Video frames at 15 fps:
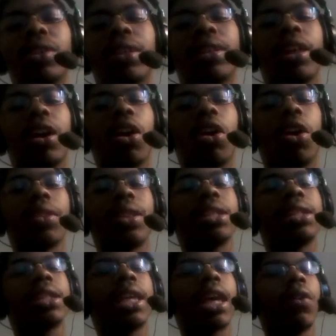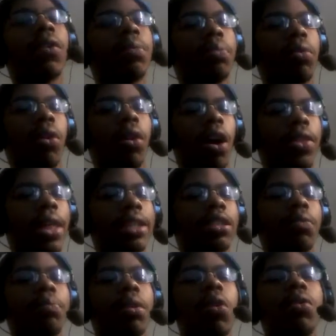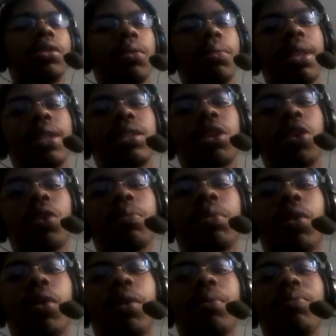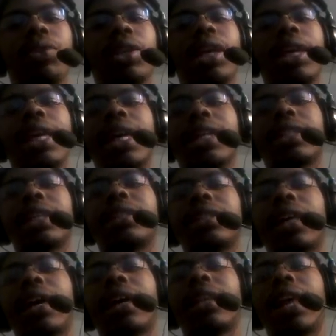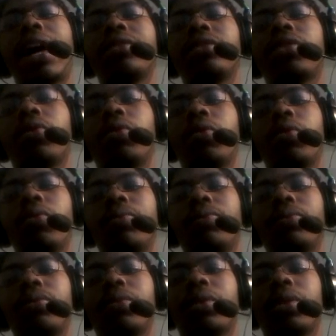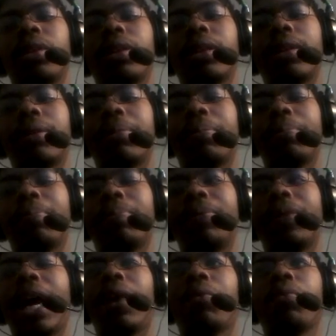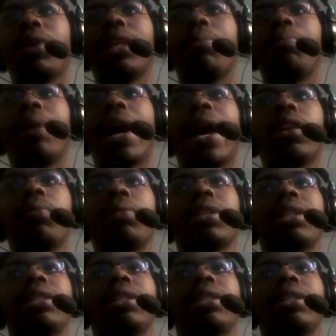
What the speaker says: that are the scary part, or that's supposed to be the scary part. It's a psychological, not really battle, but the